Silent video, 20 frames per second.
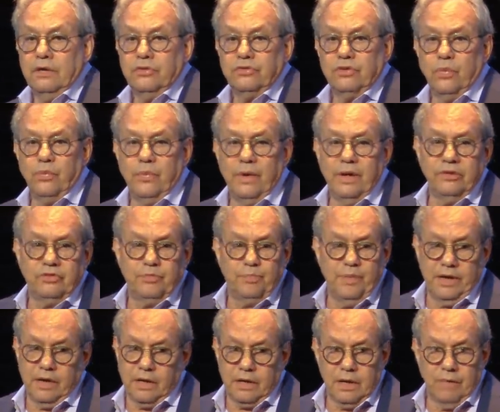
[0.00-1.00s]
So it's
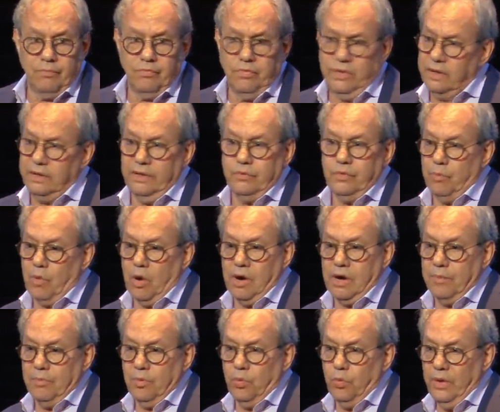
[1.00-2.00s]
been a really
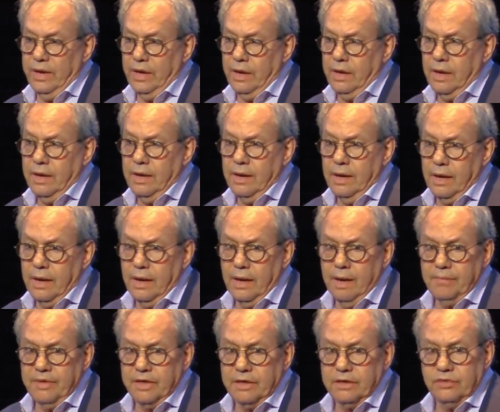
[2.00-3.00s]
remarkable week
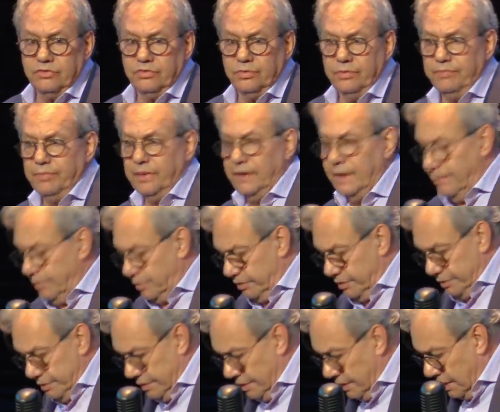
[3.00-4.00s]
because we've been able
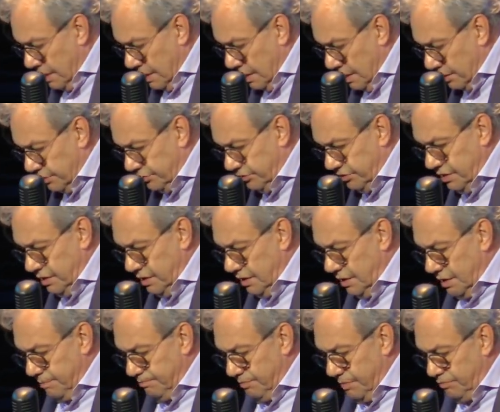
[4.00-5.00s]
to
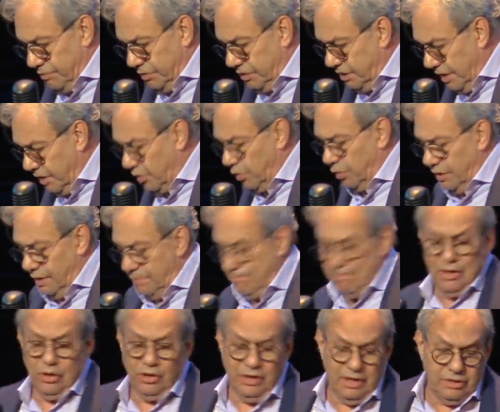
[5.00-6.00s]
see literally
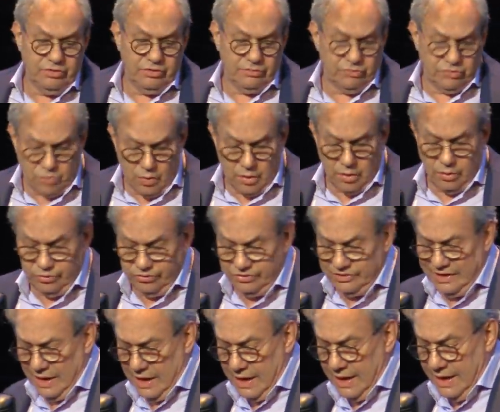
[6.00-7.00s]
millions of squirrels
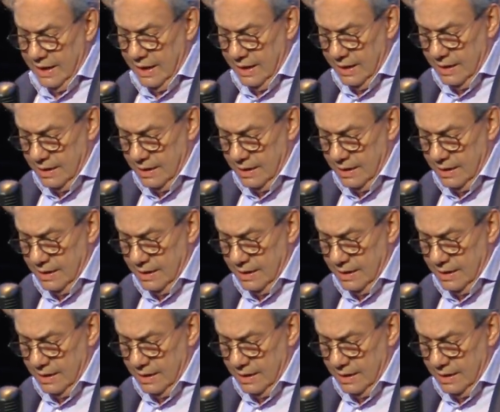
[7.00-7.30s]
die.